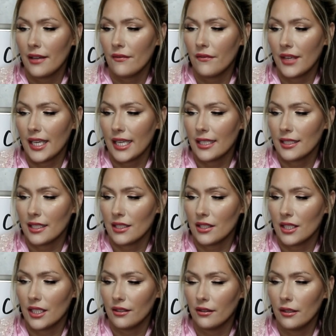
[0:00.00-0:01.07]
Phase
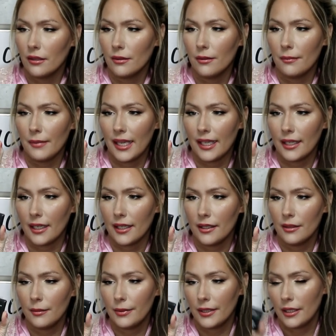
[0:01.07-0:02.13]
Zero
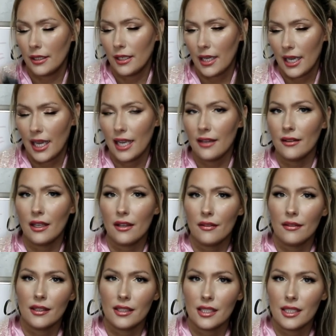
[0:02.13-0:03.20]
Makeup. And
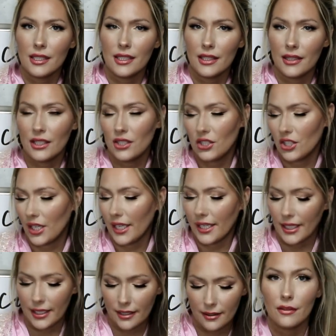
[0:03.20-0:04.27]
this is in the
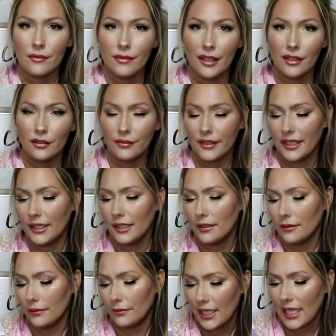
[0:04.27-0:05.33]
shade Velvet.
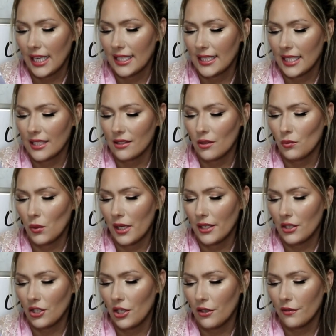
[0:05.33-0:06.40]
It says,
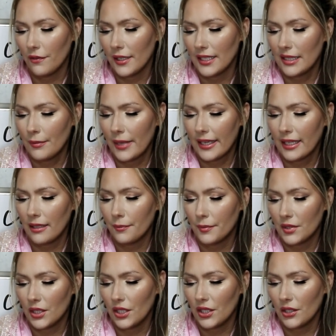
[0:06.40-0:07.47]
want no fuss makeup
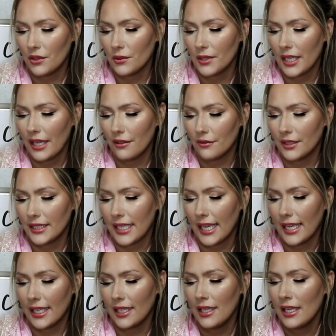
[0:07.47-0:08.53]
to use every
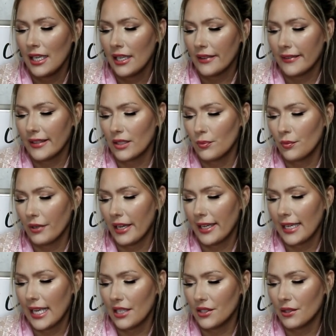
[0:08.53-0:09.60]
day. This
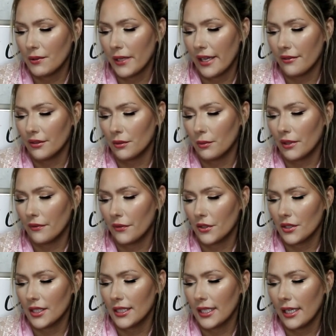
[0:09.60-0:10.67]
brand has you covered with
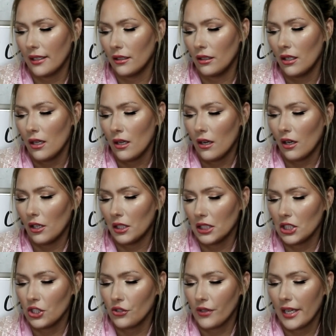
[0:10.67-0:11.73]
versatile,
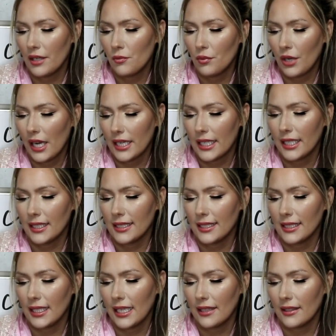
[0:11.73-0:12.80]
on-trend products
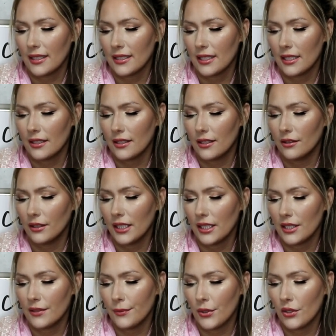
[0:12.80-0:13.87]
like this
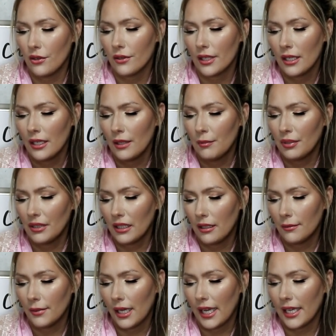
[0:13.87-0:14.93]
silky smooth
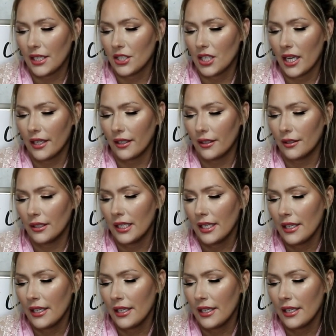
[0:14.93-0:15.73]
plum eyeshadow